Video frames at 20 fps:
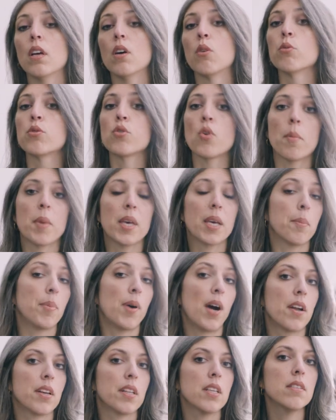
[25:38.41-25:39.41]
also a
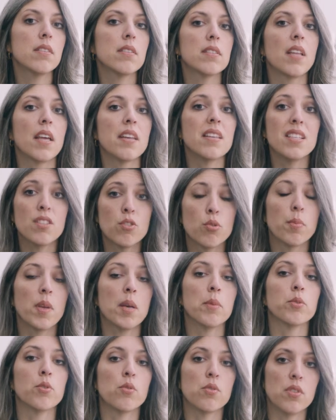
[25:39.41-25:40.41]
makeup artist that needs to be
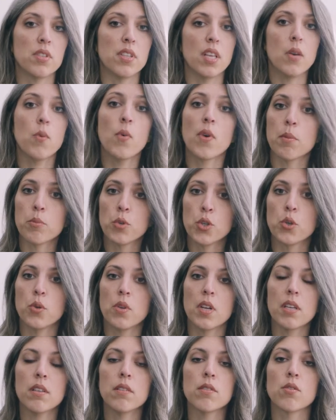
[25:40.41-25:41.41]
able to see what I'm
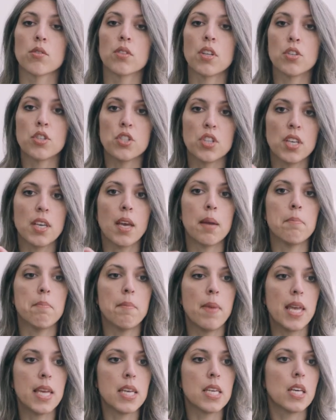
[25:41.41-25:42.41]
shooting so that she can
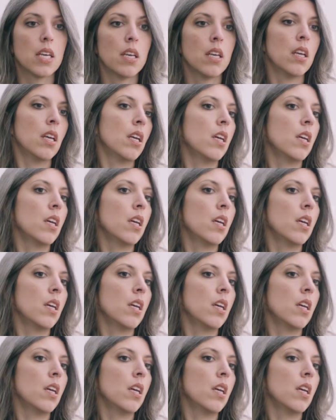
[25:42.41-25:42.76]
make